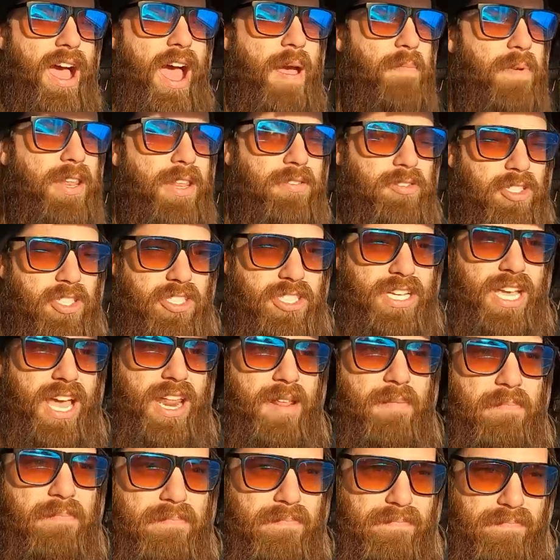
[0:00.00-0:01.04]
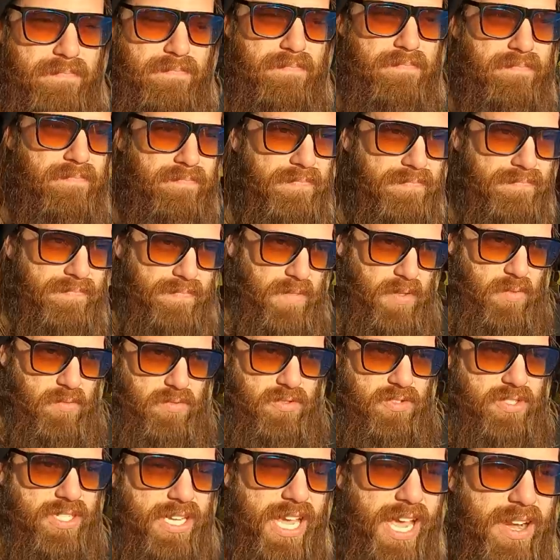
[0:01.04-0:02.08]
I mean, it's just kind of,
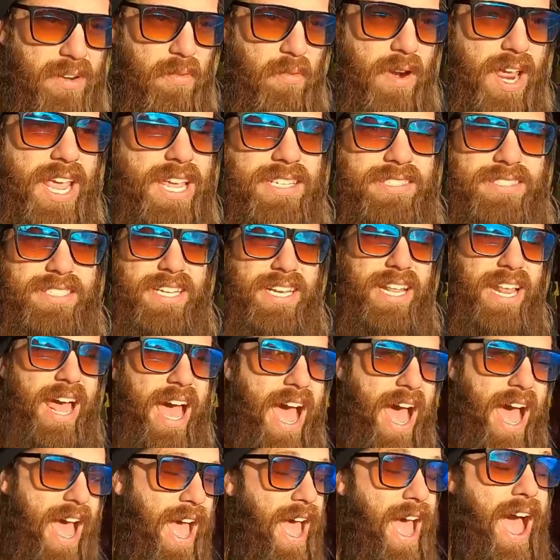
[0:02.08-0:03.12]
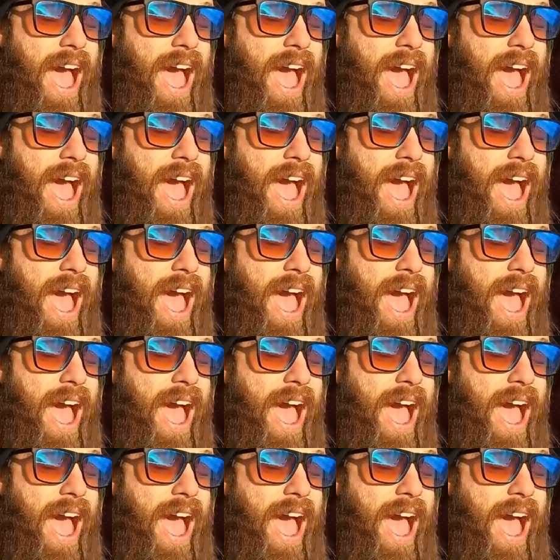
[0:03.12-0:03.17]
just kind of raised in it.